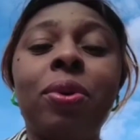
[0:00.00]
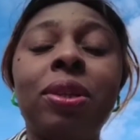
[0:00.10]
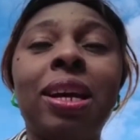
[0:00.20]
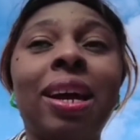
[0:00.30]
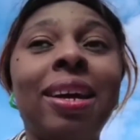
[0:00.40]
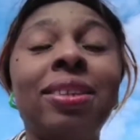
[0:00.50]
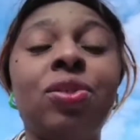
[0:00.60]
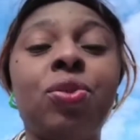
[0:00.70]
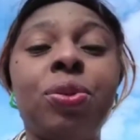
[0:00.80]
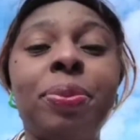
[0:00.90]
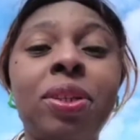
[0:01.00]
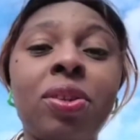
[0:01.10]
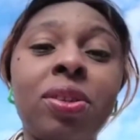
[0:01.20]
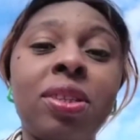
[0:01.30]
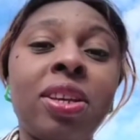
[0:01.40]
one that had a
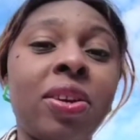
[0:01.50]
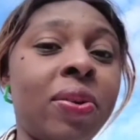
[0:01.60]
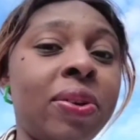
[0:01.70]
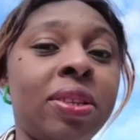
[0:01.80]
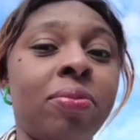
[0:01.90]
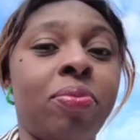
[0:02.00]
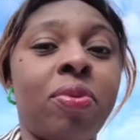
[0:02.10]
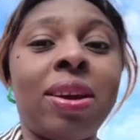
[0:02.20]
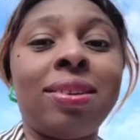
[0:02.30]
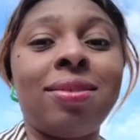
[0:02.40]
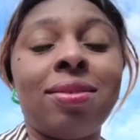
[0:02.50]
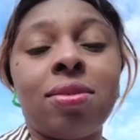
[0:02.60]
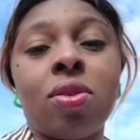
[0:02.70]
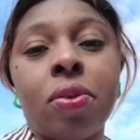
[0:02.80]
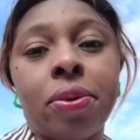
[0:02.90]
tremendous increase in price
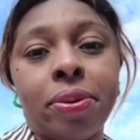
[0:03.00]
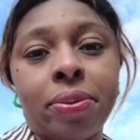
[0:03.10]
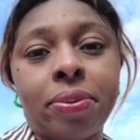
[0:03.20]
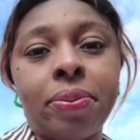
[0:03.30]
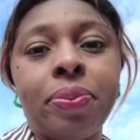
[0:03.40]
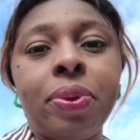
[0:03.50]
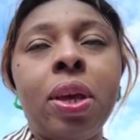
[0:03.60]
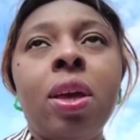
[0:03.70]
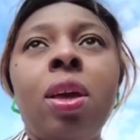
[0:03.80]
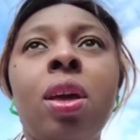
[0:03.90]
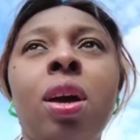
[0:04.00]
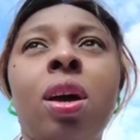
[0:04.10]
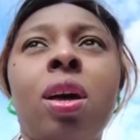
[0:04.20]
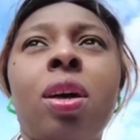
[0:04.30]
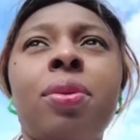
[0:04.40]
is oil.
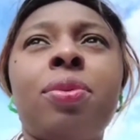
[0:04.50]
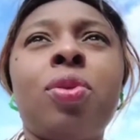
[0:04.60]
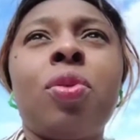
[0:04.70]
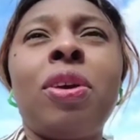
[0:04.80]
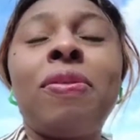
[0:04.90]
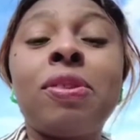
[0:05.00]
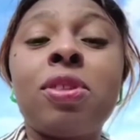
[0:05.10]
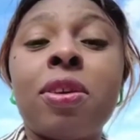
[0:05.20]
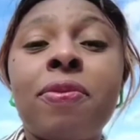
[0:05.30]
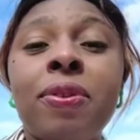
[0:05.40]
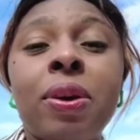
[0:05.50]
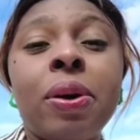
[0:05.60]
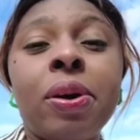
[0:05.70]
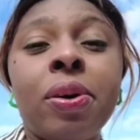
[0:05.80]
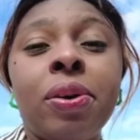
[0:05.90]
So even
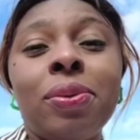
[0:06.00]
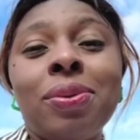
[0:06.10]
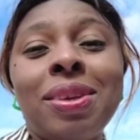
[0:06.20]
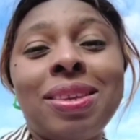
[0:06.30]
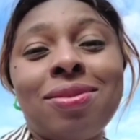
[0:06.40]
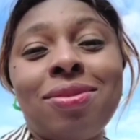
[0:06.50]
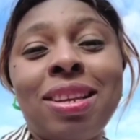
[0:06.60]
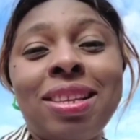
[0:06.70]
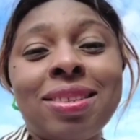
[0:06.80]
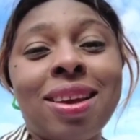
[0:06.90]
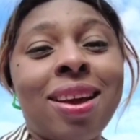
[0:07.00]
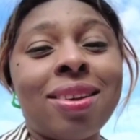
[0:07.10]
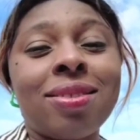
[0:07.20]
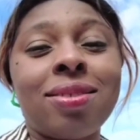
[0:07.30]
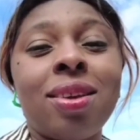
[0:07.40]
sunflower oil is really
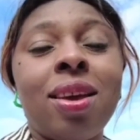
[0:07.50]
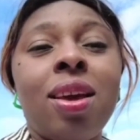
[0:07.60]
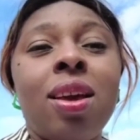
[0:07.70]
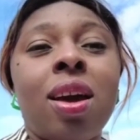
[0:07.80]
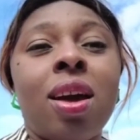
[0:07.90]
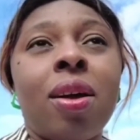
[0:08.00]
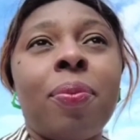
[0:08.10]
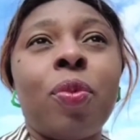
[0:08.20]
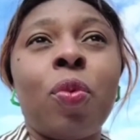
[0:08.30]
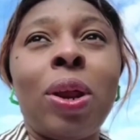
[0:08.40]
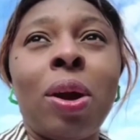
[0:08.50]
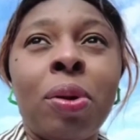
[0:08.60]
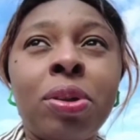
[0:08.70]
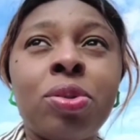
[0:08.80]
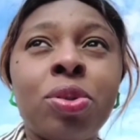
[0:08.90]
scarce. When I
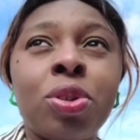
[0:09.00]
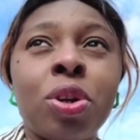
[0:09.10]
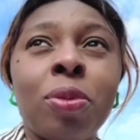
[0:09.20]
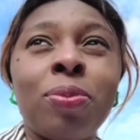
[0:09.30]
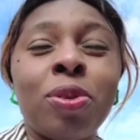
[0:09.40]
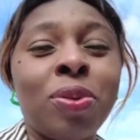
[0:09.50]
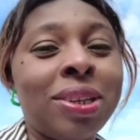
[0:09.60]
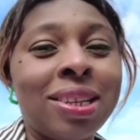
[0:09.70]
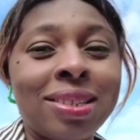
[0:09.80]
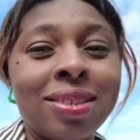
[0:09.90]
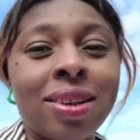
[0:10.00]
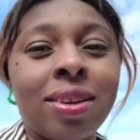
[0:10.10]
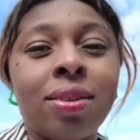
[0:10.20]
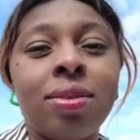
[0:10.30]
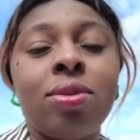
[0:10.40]
went to shop during
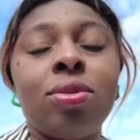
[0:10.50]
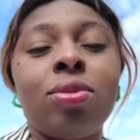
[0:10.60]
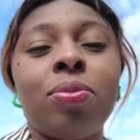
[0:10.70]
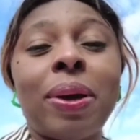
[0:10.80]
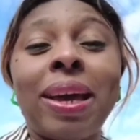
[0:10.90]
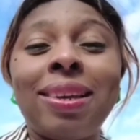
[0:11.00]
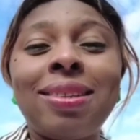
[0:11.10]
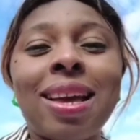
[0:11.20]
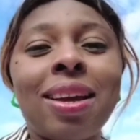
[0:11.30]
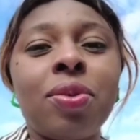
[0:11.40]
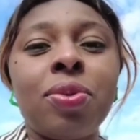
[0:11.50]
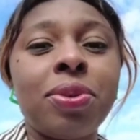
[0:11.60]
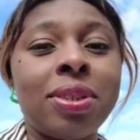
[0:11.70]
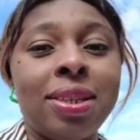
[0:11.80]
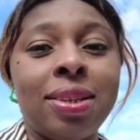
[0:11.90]
Easter to buy it, I
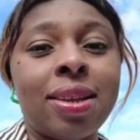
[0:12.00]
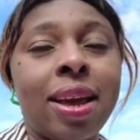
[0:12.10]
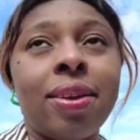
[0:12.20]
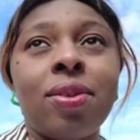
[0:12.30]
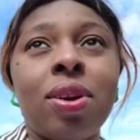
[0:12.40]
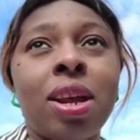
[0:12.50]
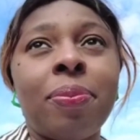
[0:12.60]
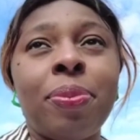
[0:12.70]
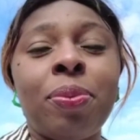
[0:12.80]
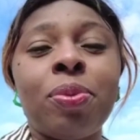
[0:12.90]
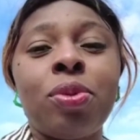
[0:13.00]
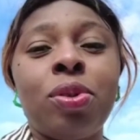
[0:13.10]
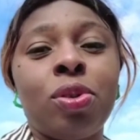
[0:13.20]
couldn't see that. I thought that people,